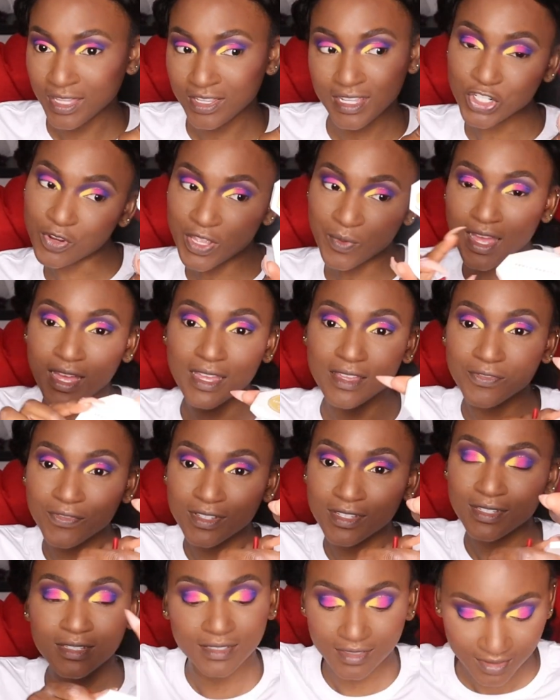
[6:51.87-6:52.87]
use a body
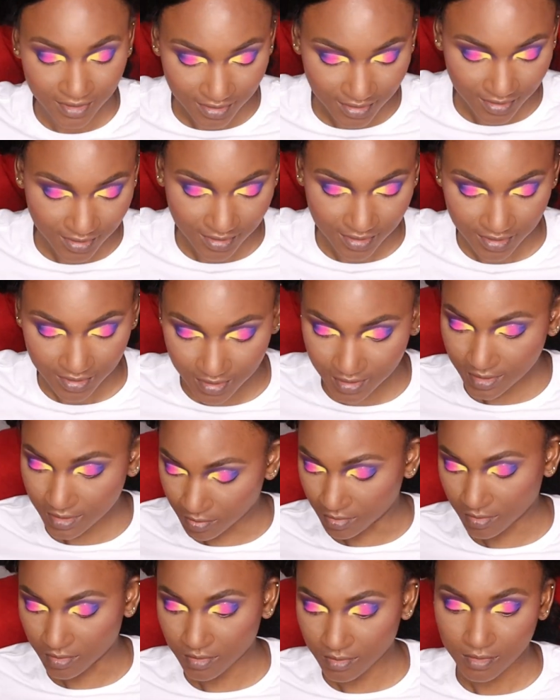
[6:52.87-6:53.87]
highlight in the shade
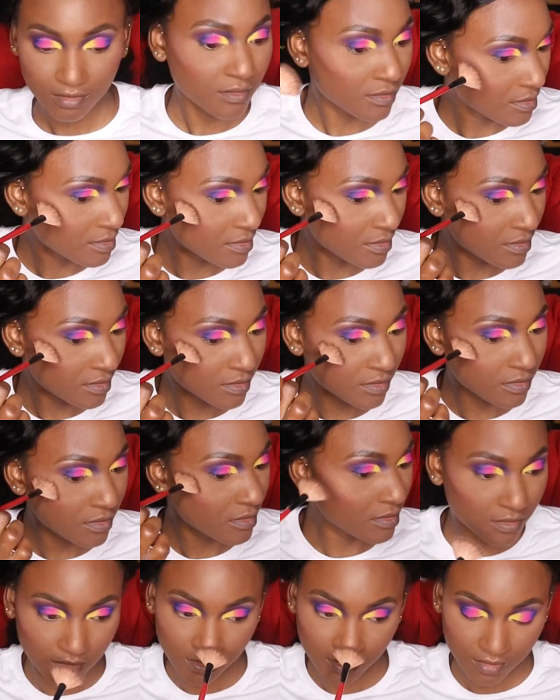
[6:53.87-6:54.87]
Golden Bronze,
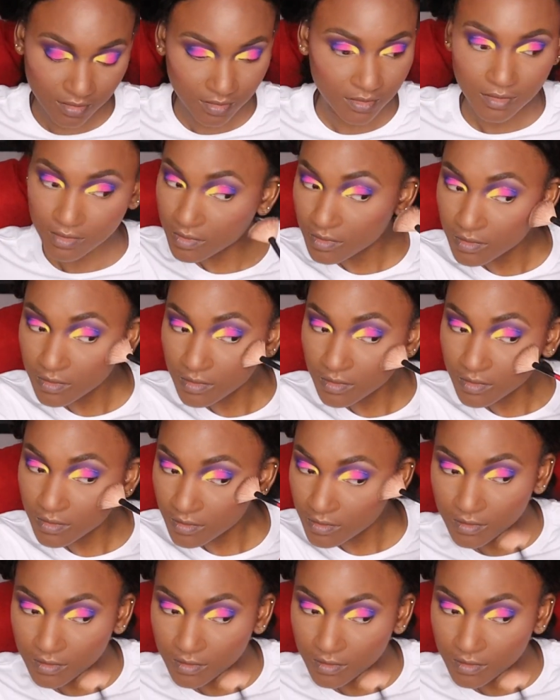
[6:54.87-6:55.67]
also by MAC.